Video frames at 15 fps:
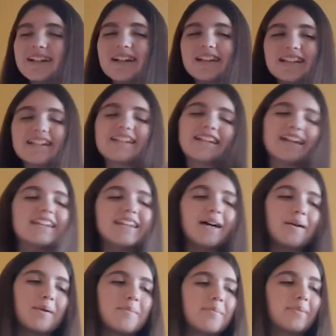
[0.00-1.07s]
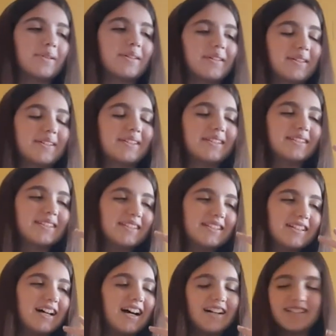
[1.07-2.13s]
He didn't kidnap him, but
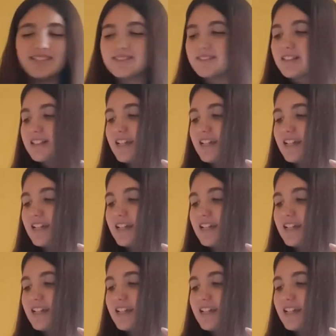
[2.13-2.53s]
I don't know.